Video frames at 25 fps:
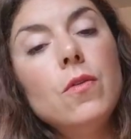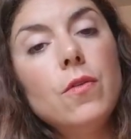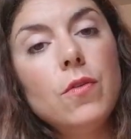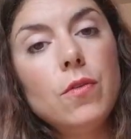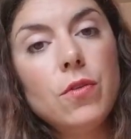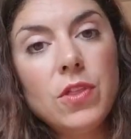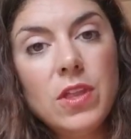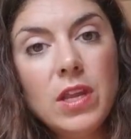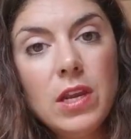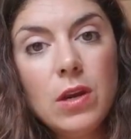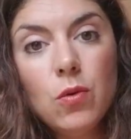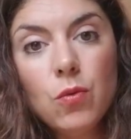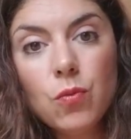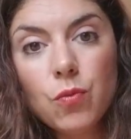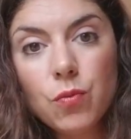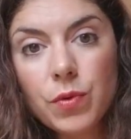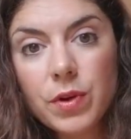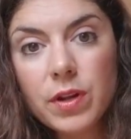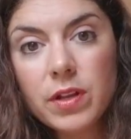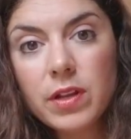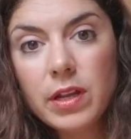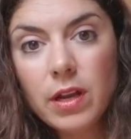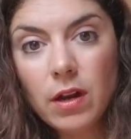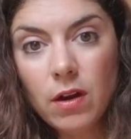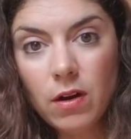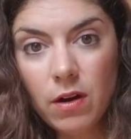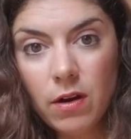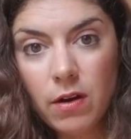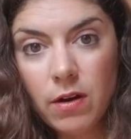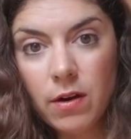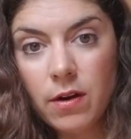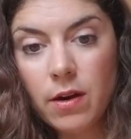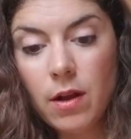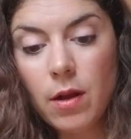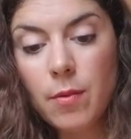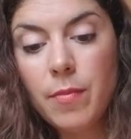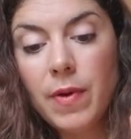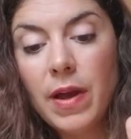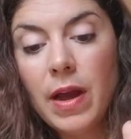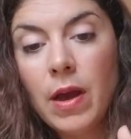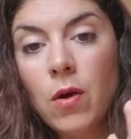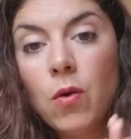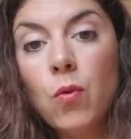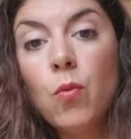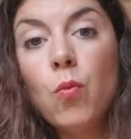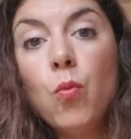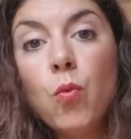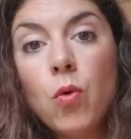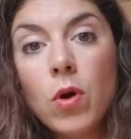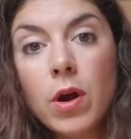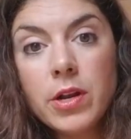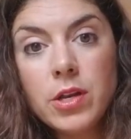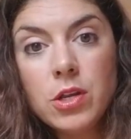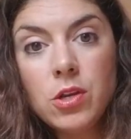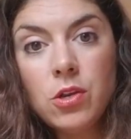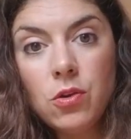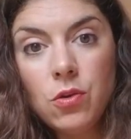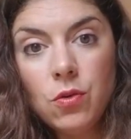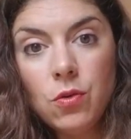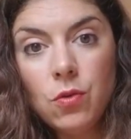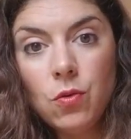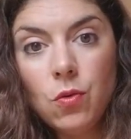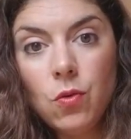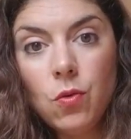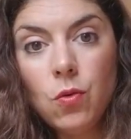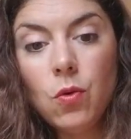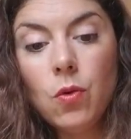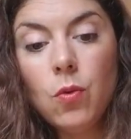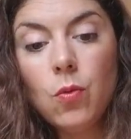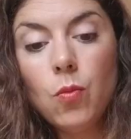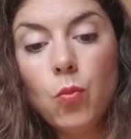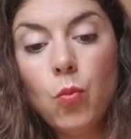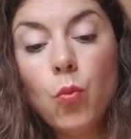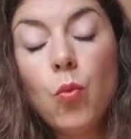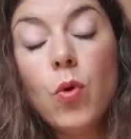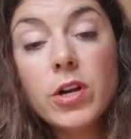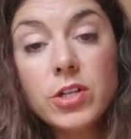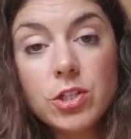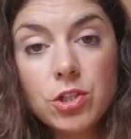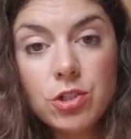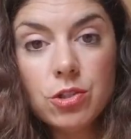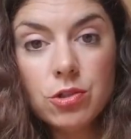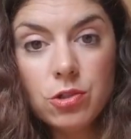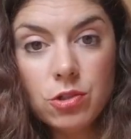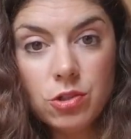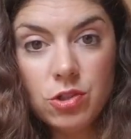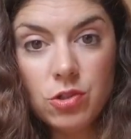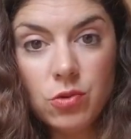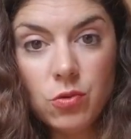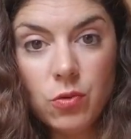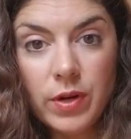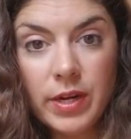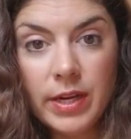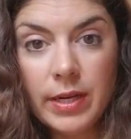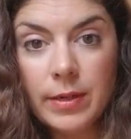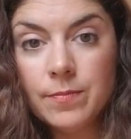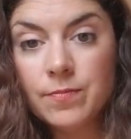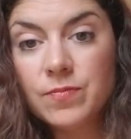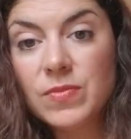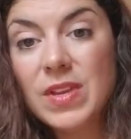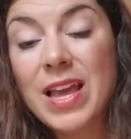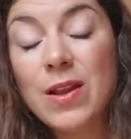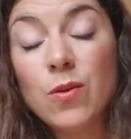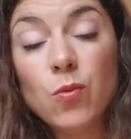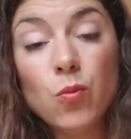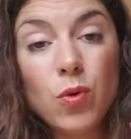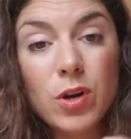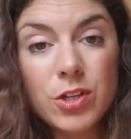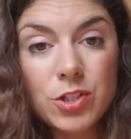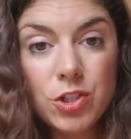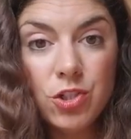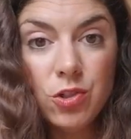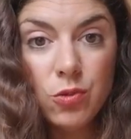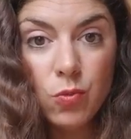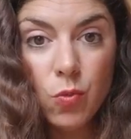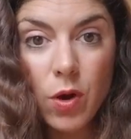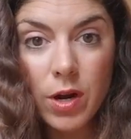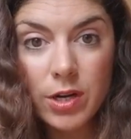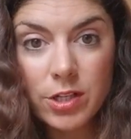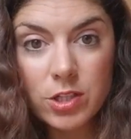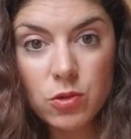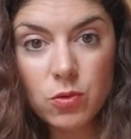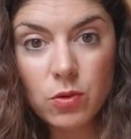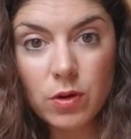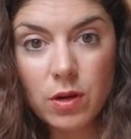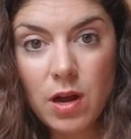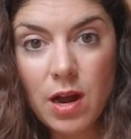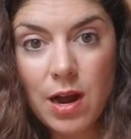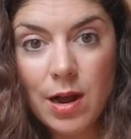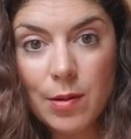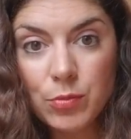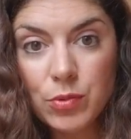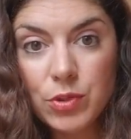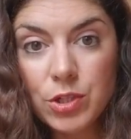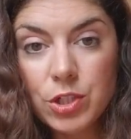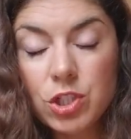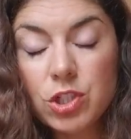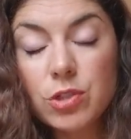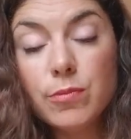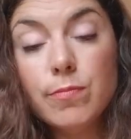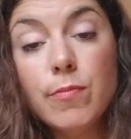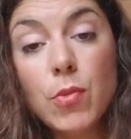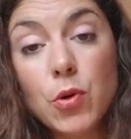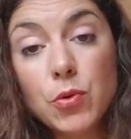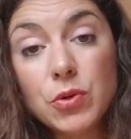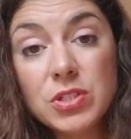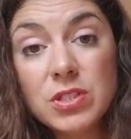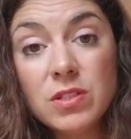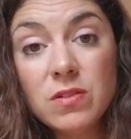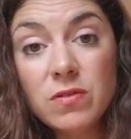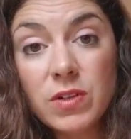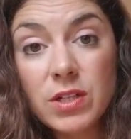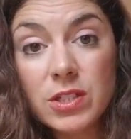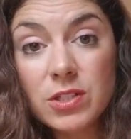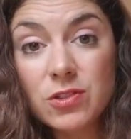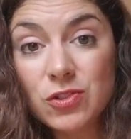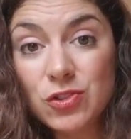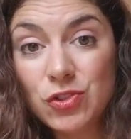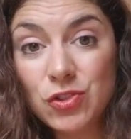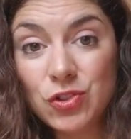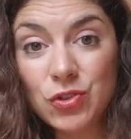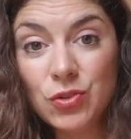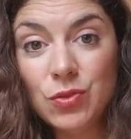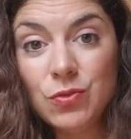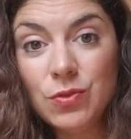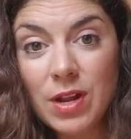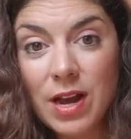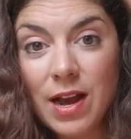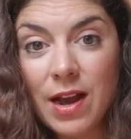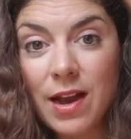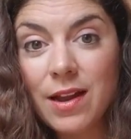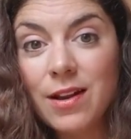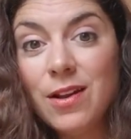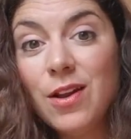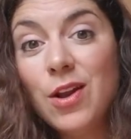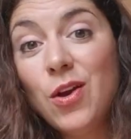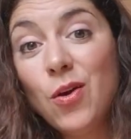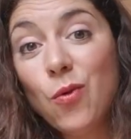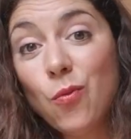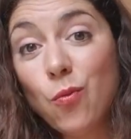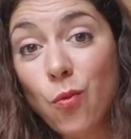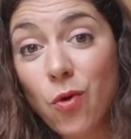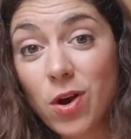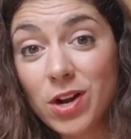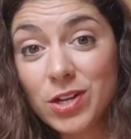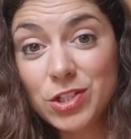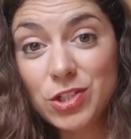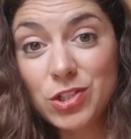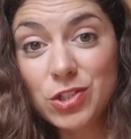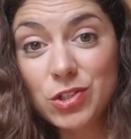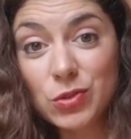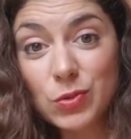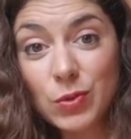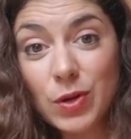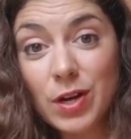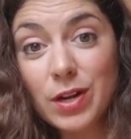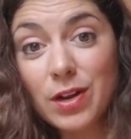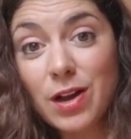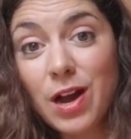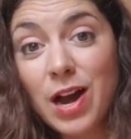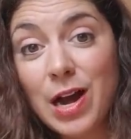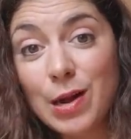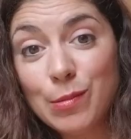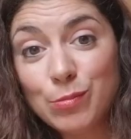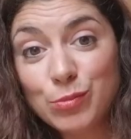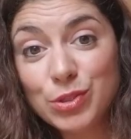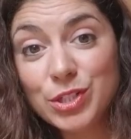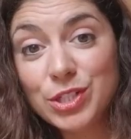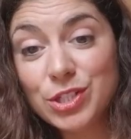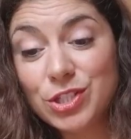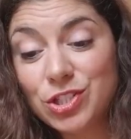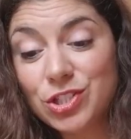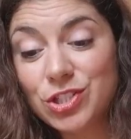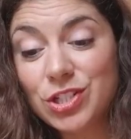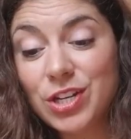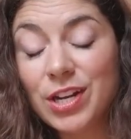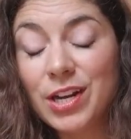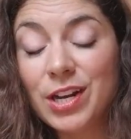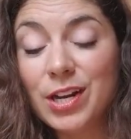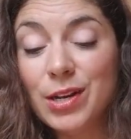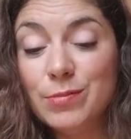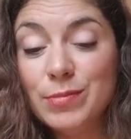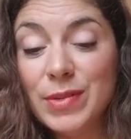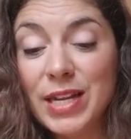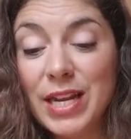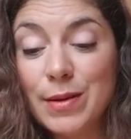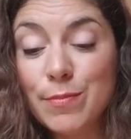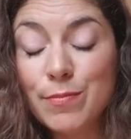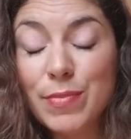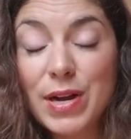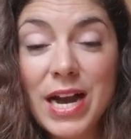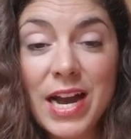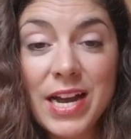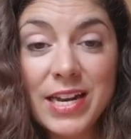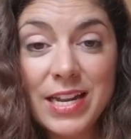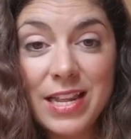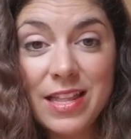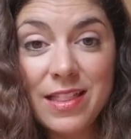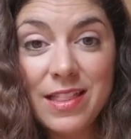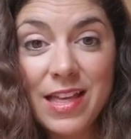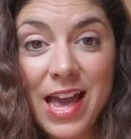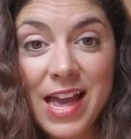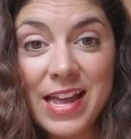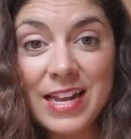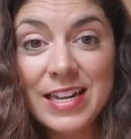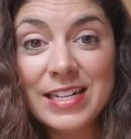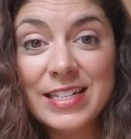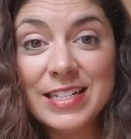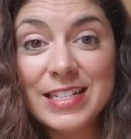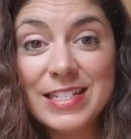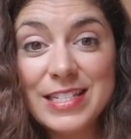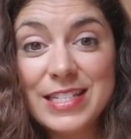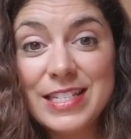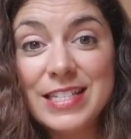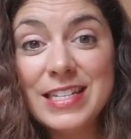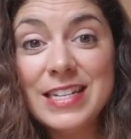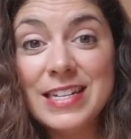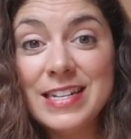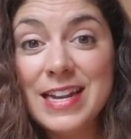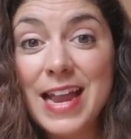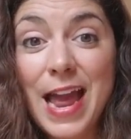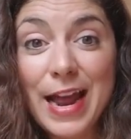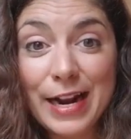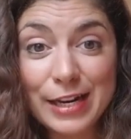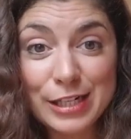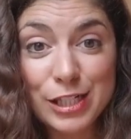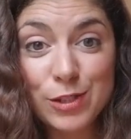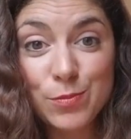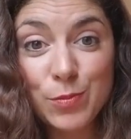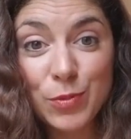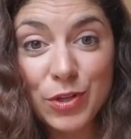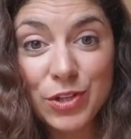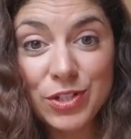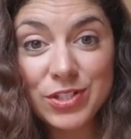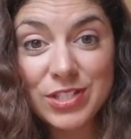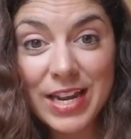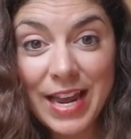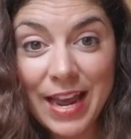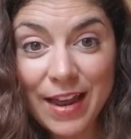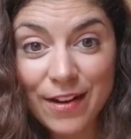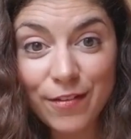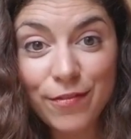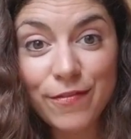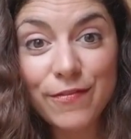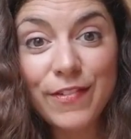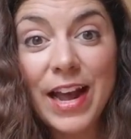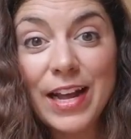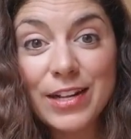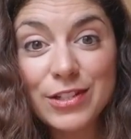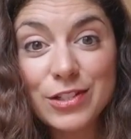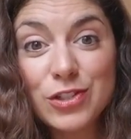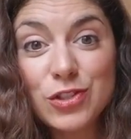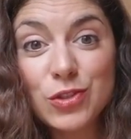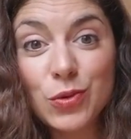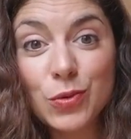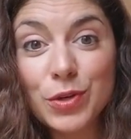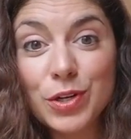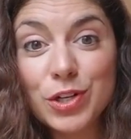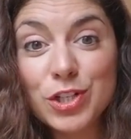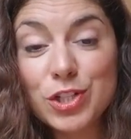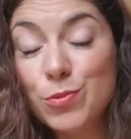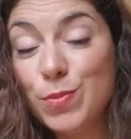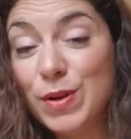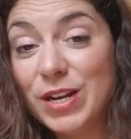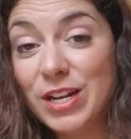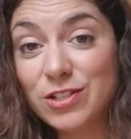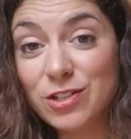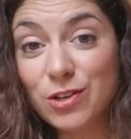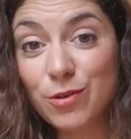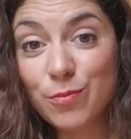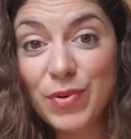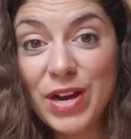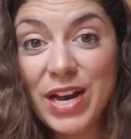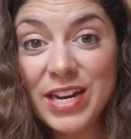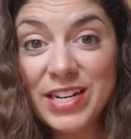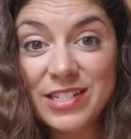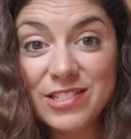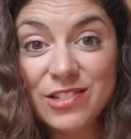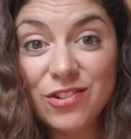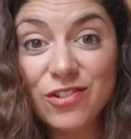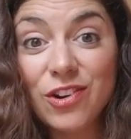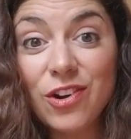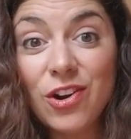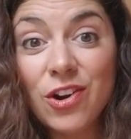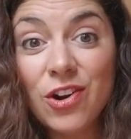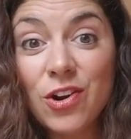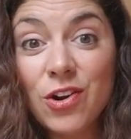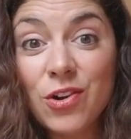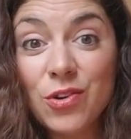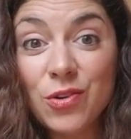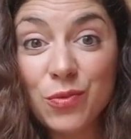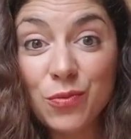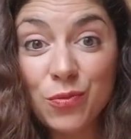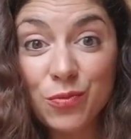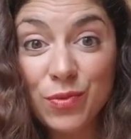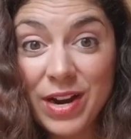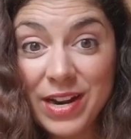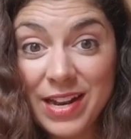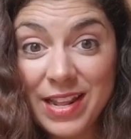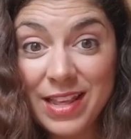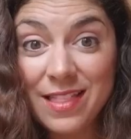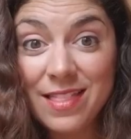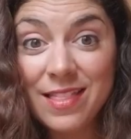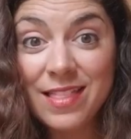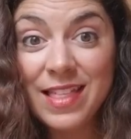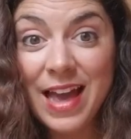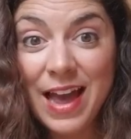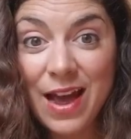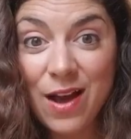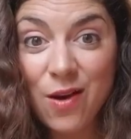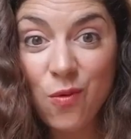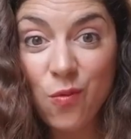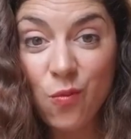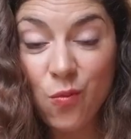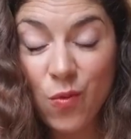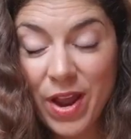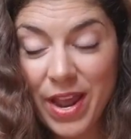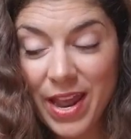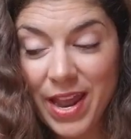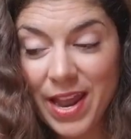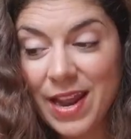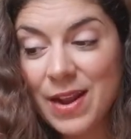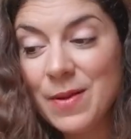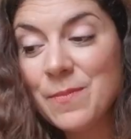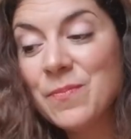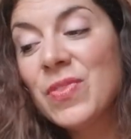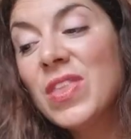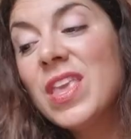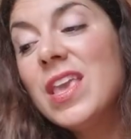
think really hard about what you what you're doing and what you want to accomplish most of us do not want to accomplish um, a body that is an expert at fat storage because our bodies are already that way